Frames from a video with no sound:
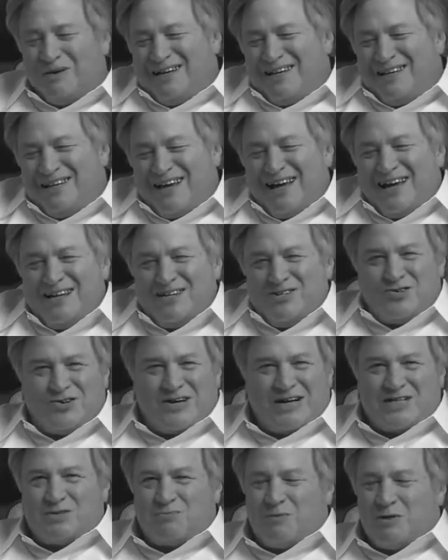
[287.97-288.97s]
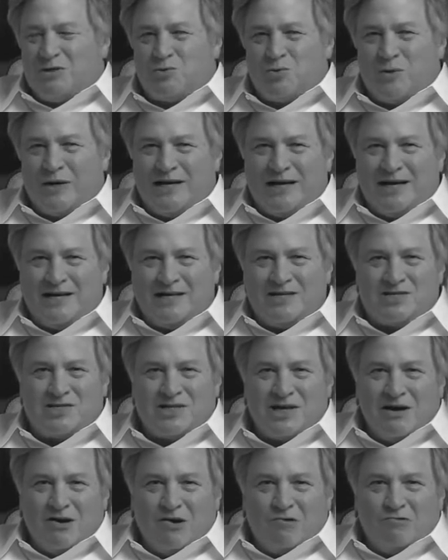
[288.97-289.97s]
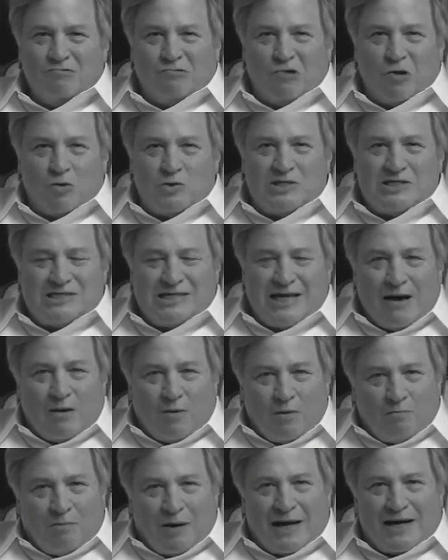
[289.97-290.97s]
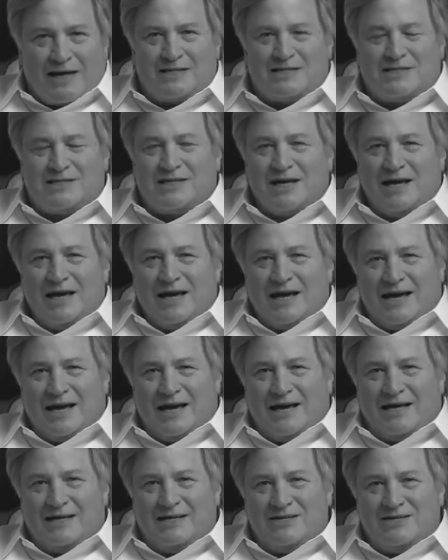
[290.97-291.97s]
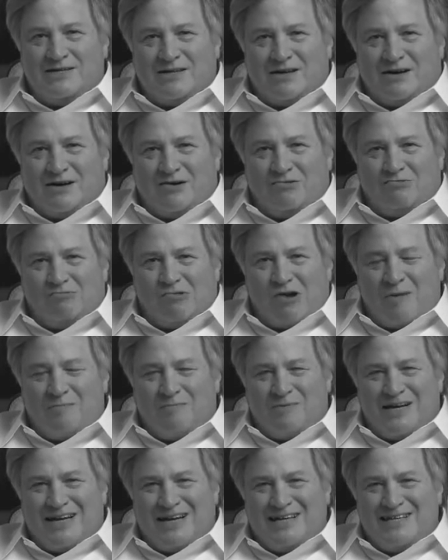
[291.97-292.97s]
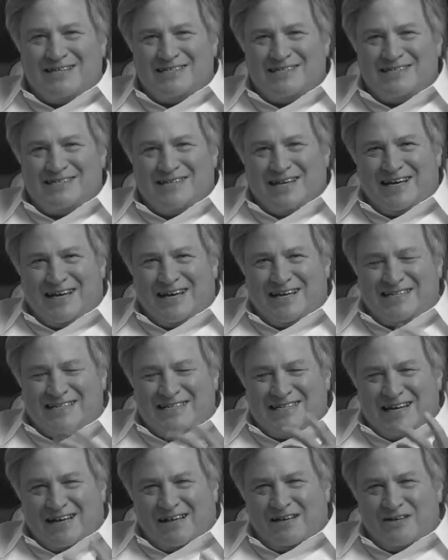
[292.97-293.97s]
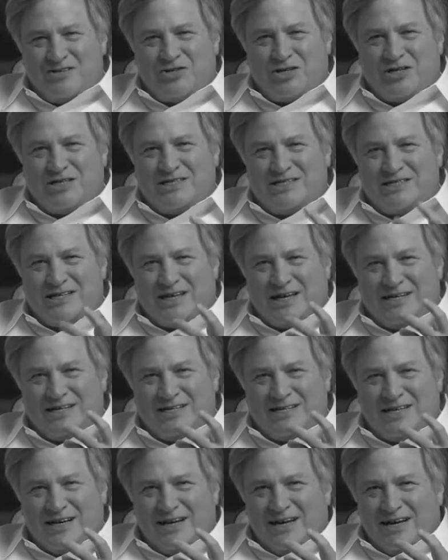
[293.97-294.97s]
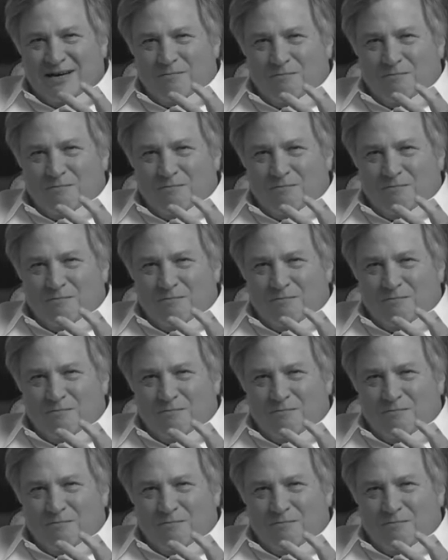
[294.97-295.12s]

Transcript: but the contrast between his rote sound bites and Romney's intelligence and